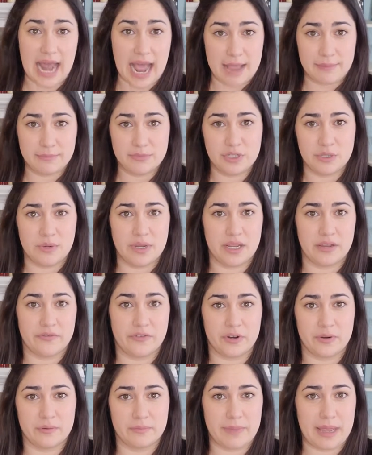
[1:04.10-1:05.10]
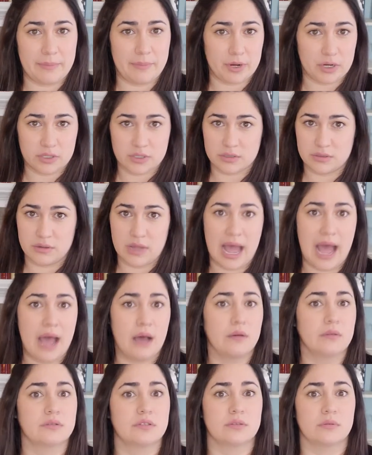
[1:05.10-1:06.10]
that I'm doing for my personal
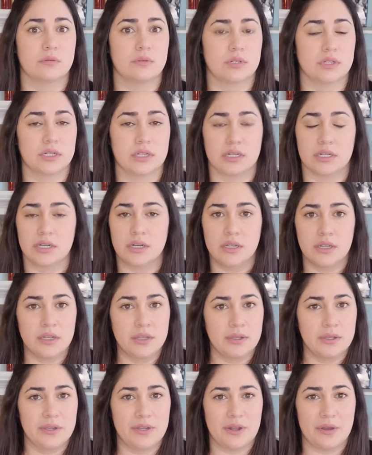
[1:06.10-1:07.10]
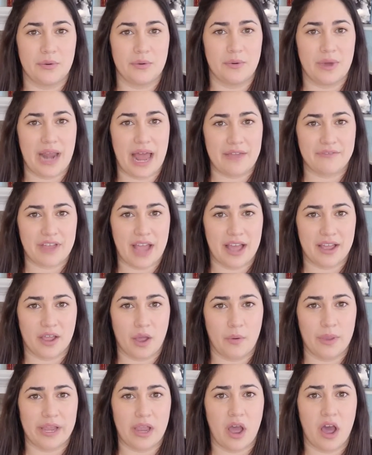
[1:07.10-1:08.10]
house, or, you know, what I've got
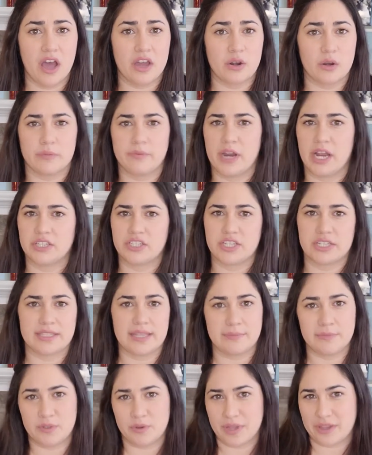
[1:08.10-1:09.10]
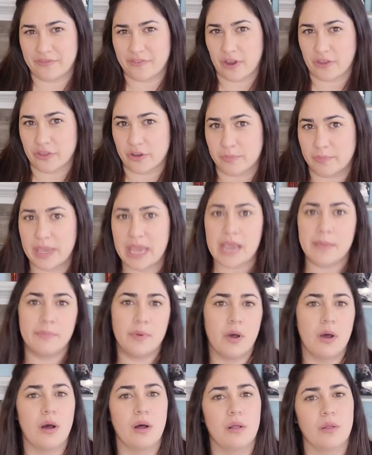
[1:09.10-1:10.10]
going on, or projects I'm doing for other
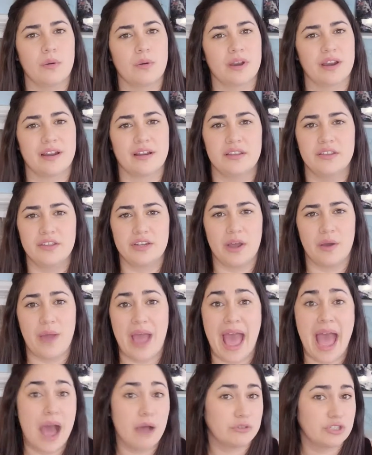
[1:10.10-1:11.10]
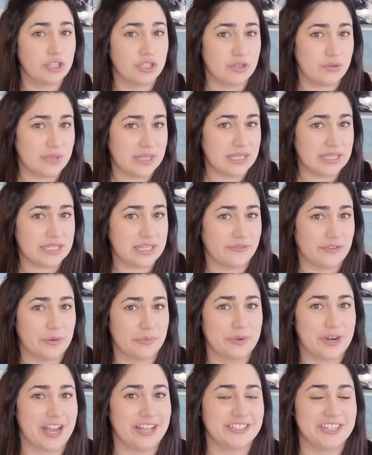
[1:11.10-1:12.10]
people, or, you know, how to do these
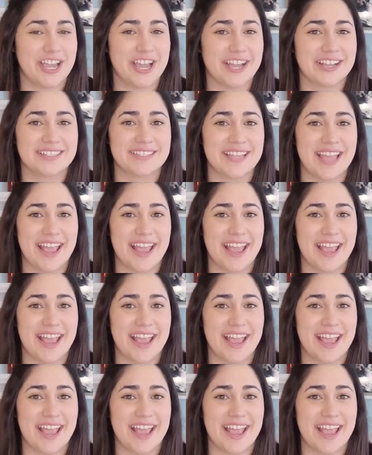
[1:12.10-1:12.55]
different projects.